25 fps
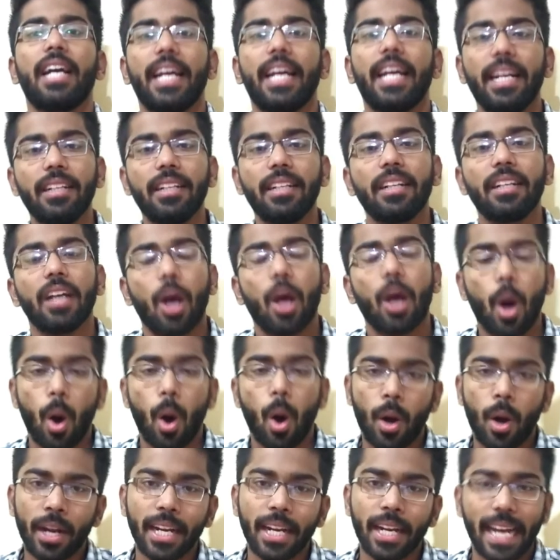in
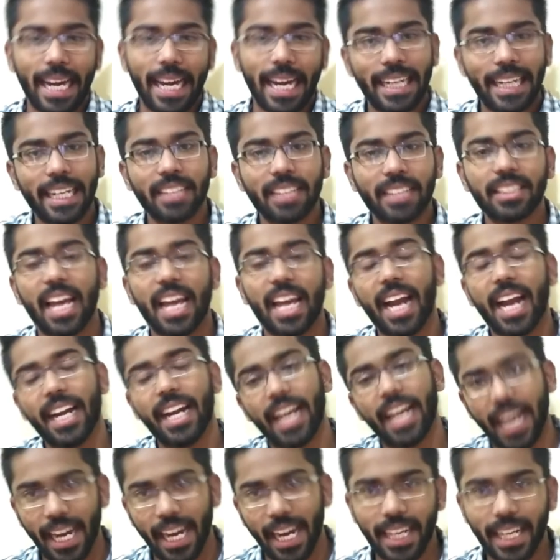Honor 8X
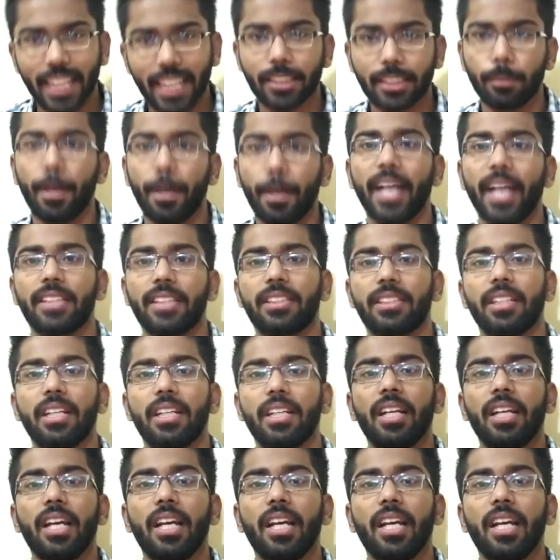and 8X Max.